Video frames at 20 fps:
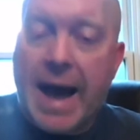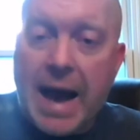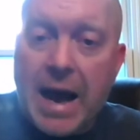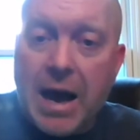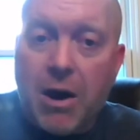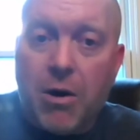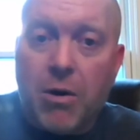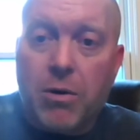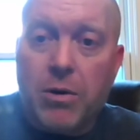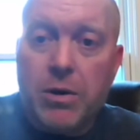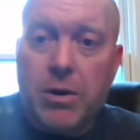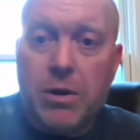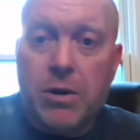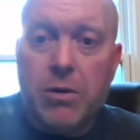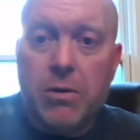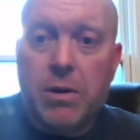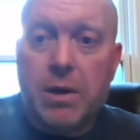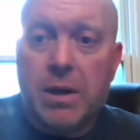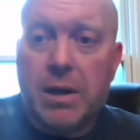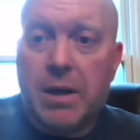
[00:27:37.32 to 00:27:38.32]
Um,
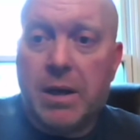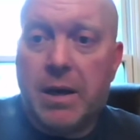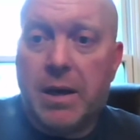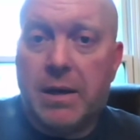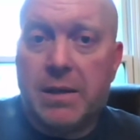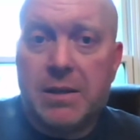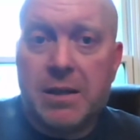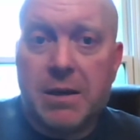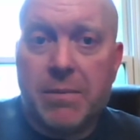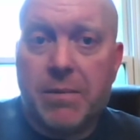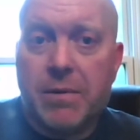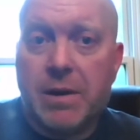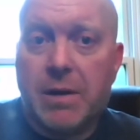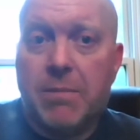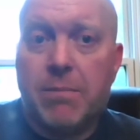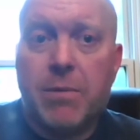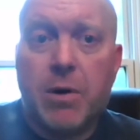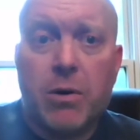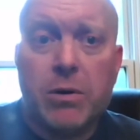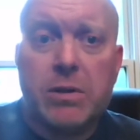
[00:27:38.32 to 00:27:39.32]
but now
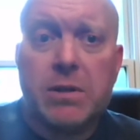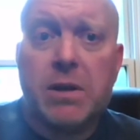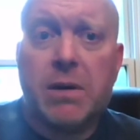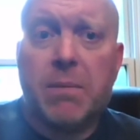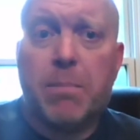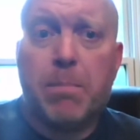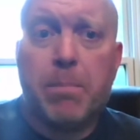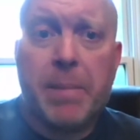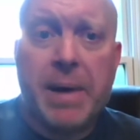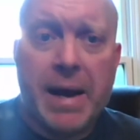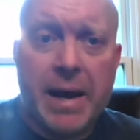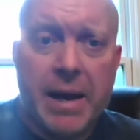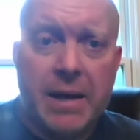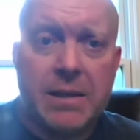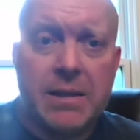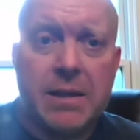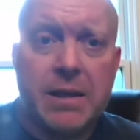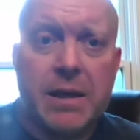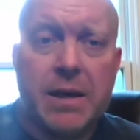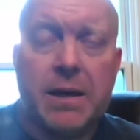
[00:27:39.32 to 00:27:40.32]
you can get some of
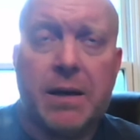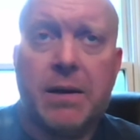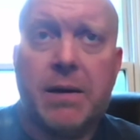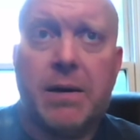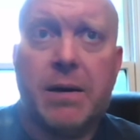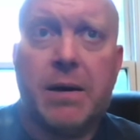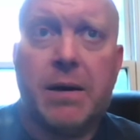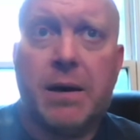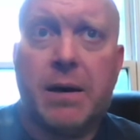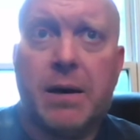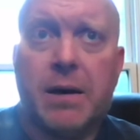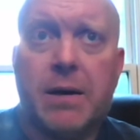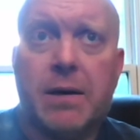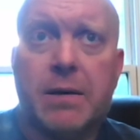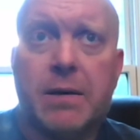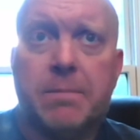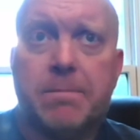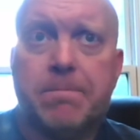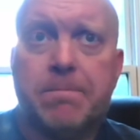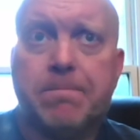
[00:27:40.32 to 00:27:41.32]
the most
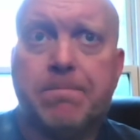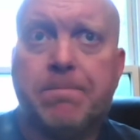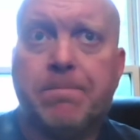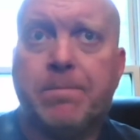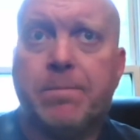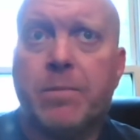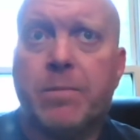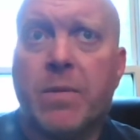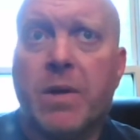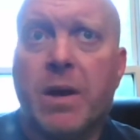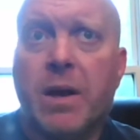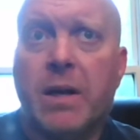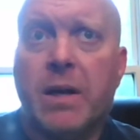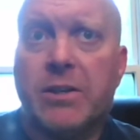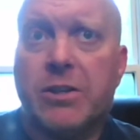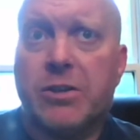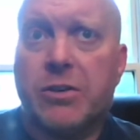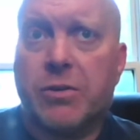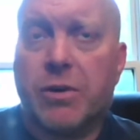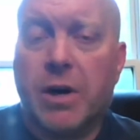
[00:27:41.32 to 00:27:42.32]
amazing
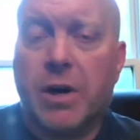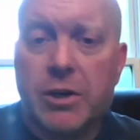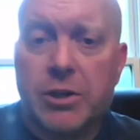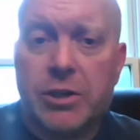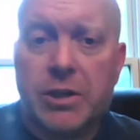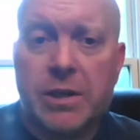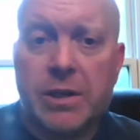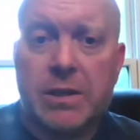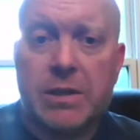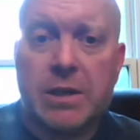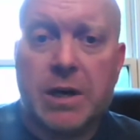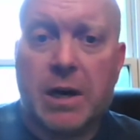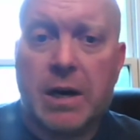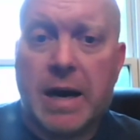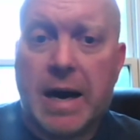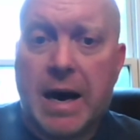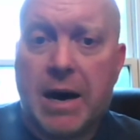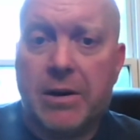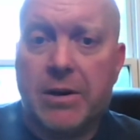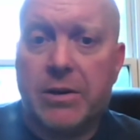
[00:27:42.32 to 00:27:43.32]
um,
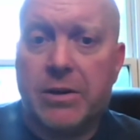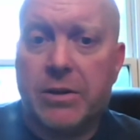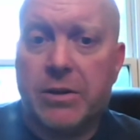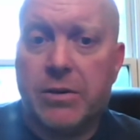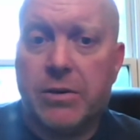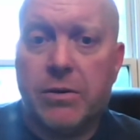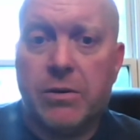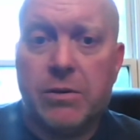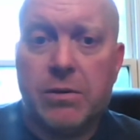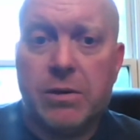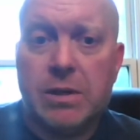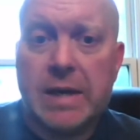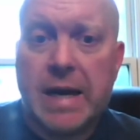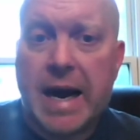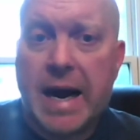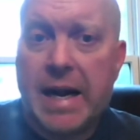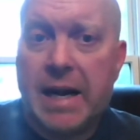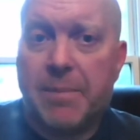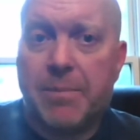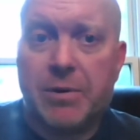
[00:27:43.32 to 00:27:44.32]
instructions
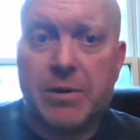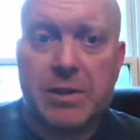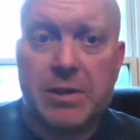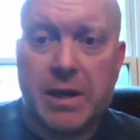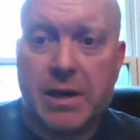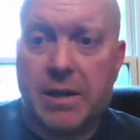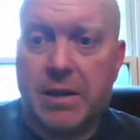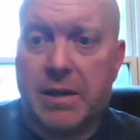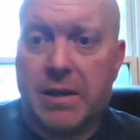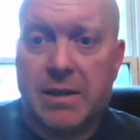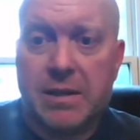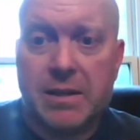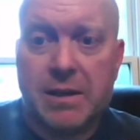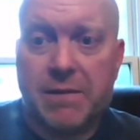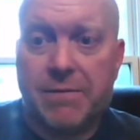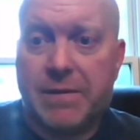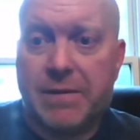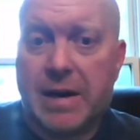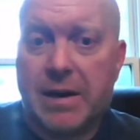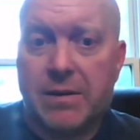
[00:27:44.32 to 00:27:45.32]
on how to do
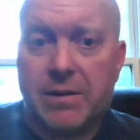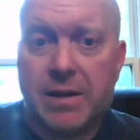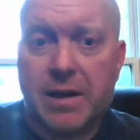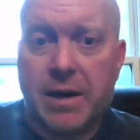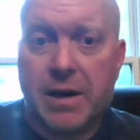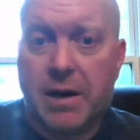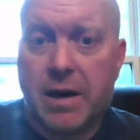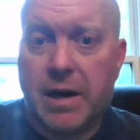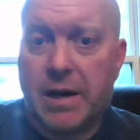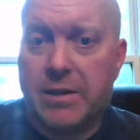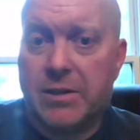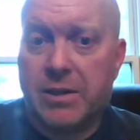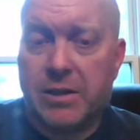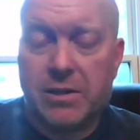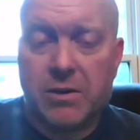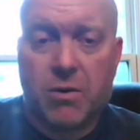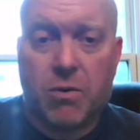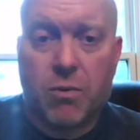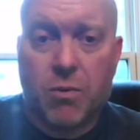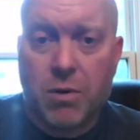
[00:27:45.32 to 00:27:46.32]
90% of this
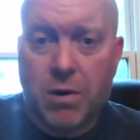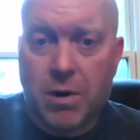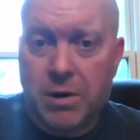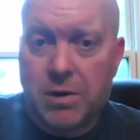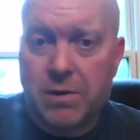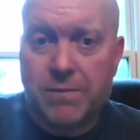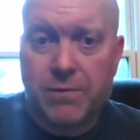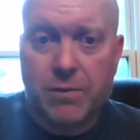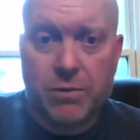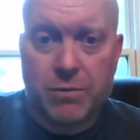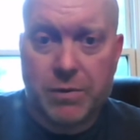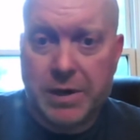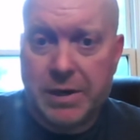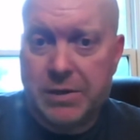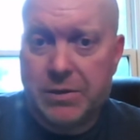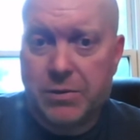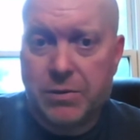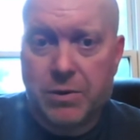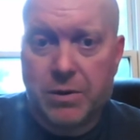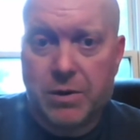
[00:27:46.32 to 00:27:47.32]
stuff out there. And it's
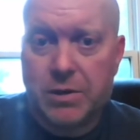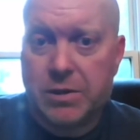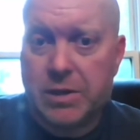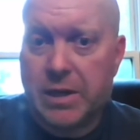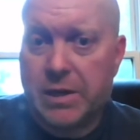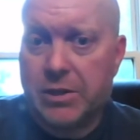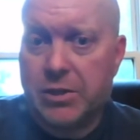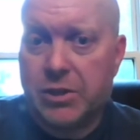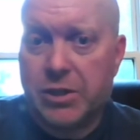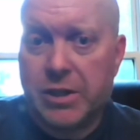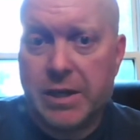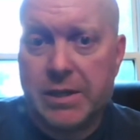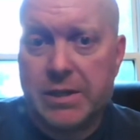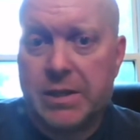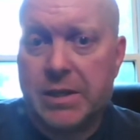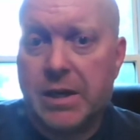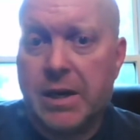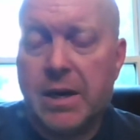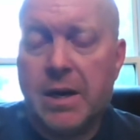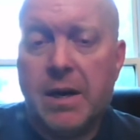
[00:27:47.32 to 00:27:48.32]
just a wonderful
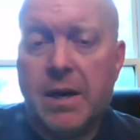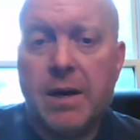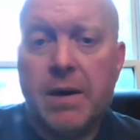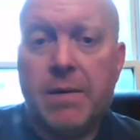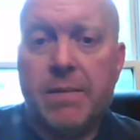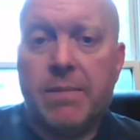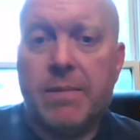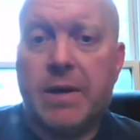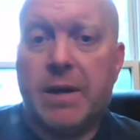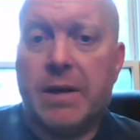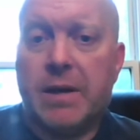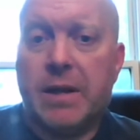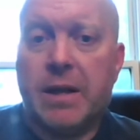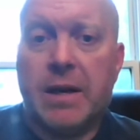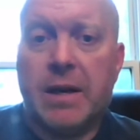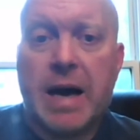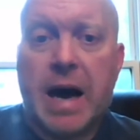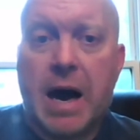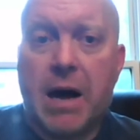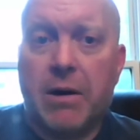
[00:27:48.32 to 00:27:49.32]
resource and
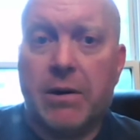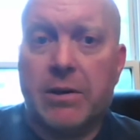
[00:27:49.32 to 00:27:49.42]
just